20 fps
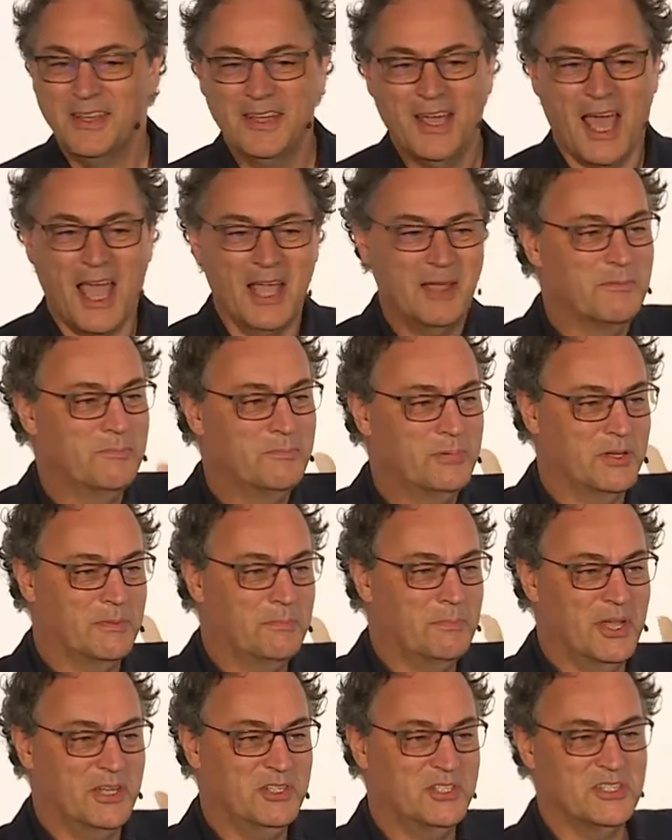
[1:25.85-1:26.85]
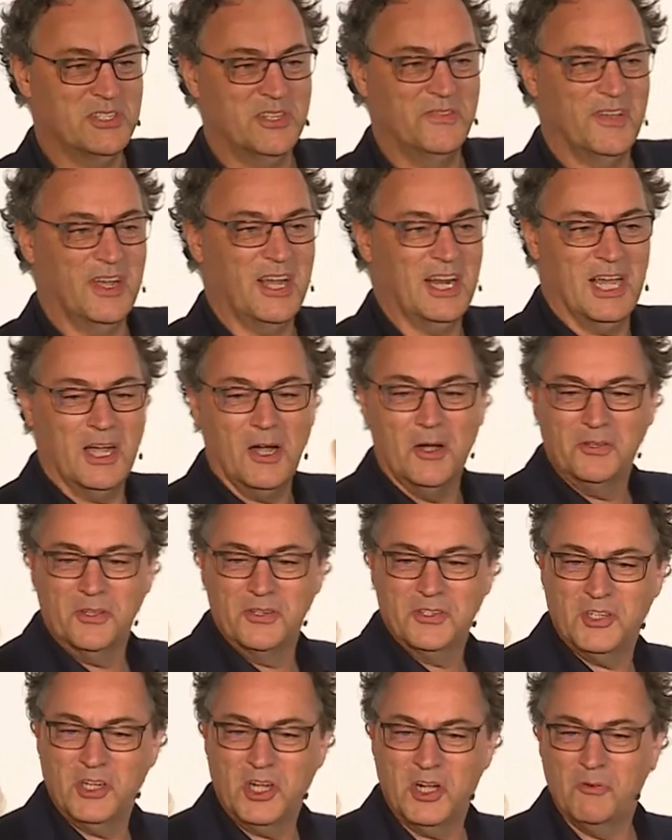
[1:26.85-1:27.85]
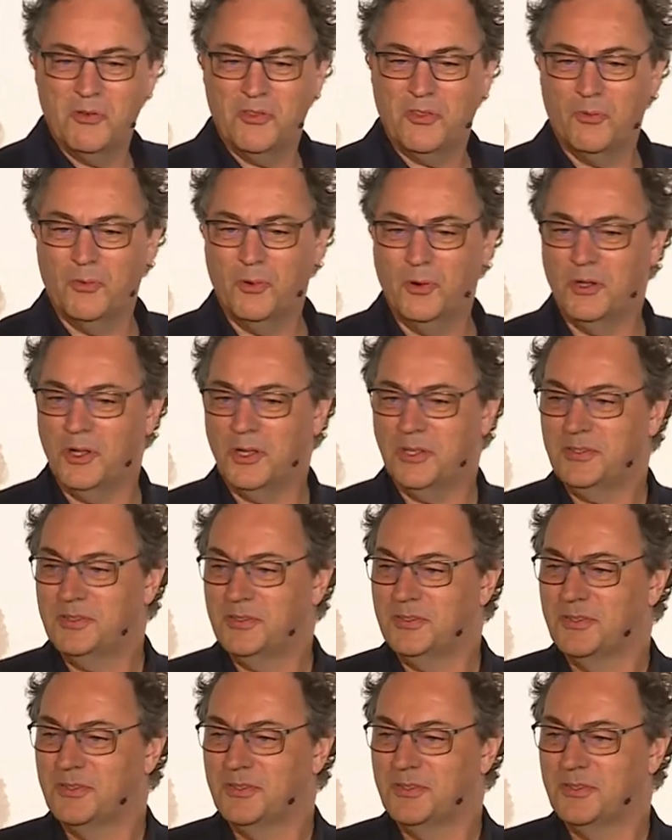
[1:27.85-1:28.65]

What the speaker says: I can put pictures in the cloud and share with the world.